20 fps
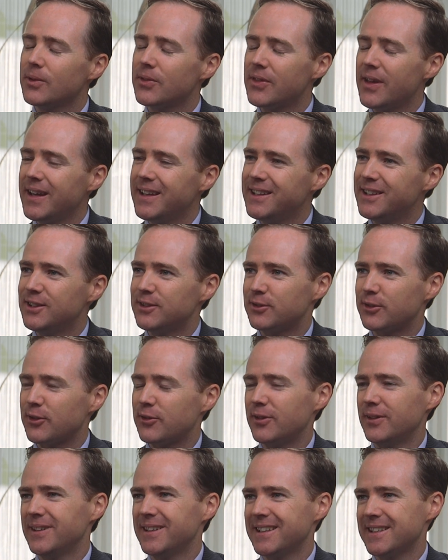Well, thank you for
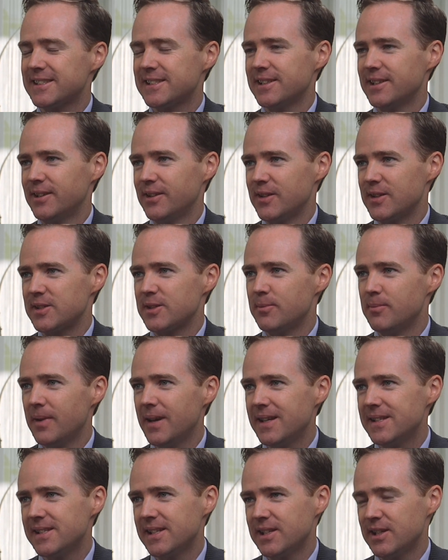filling us in on this
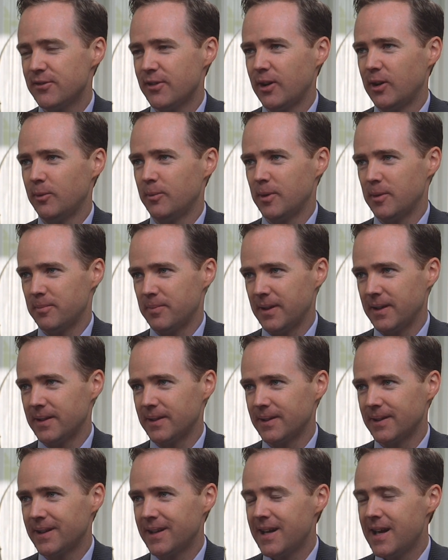amazing development,
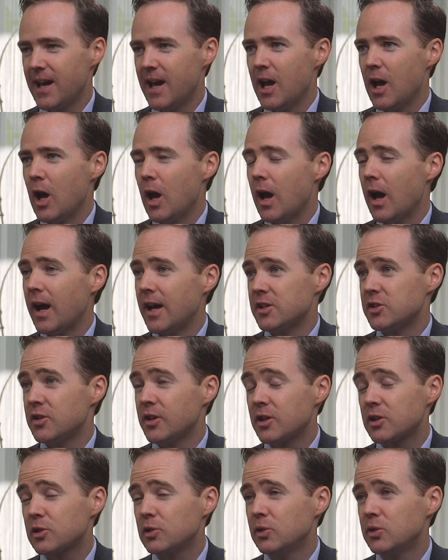Peter. As
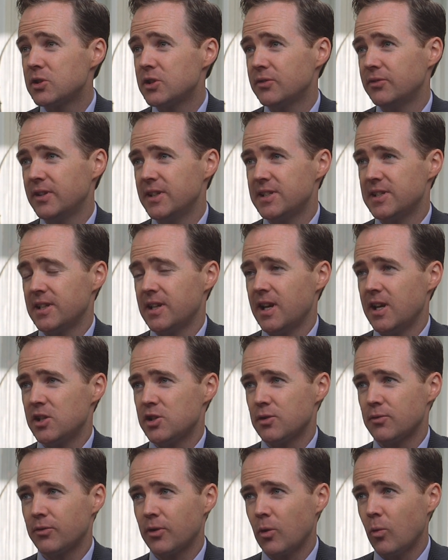the exclusive leasing
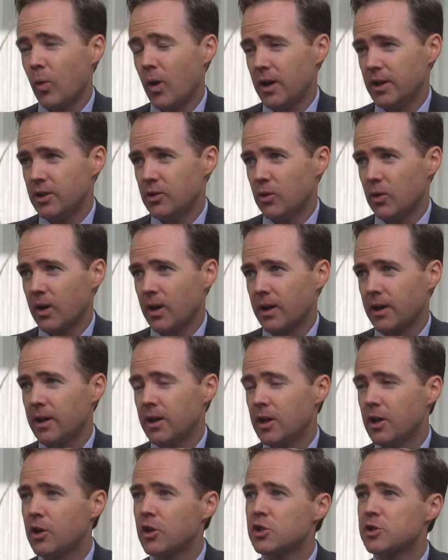agent for One York,
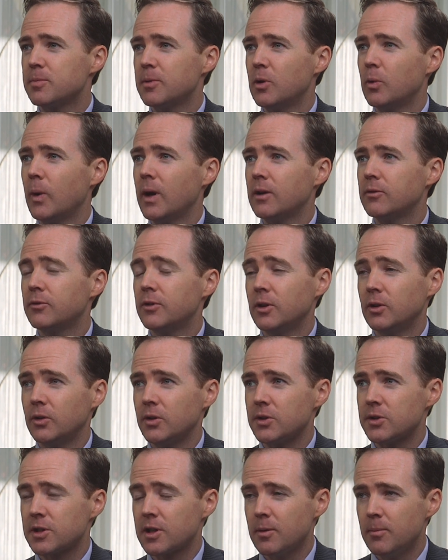Cushman
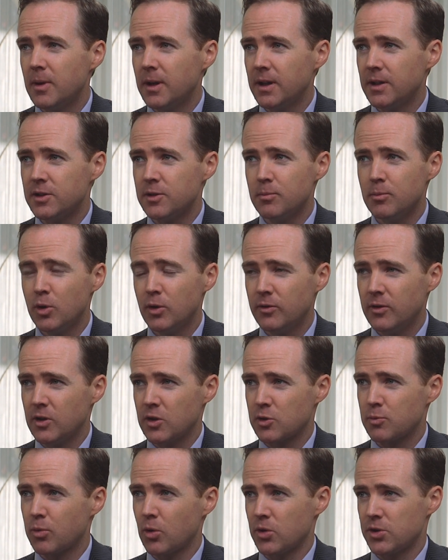Wakefield is committed to moving
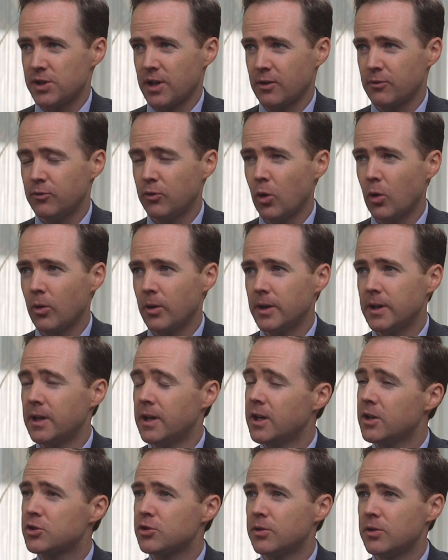this project forward
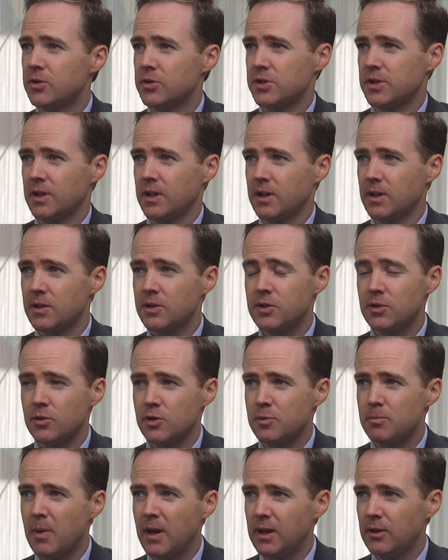and introducing it to
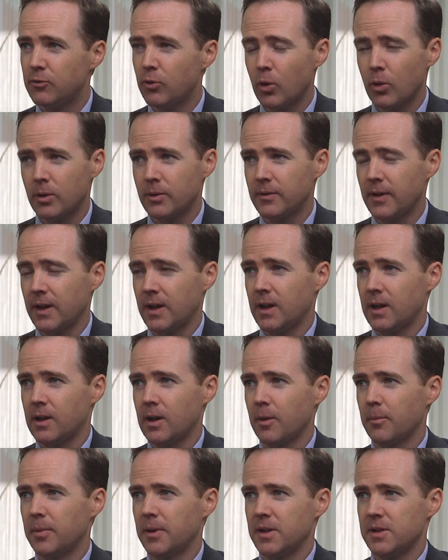as many forward-thinking
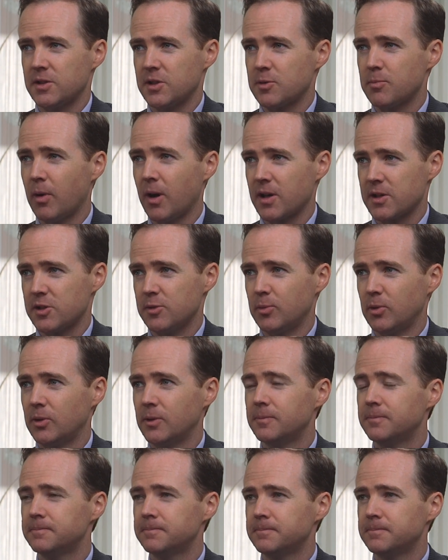companies as possible.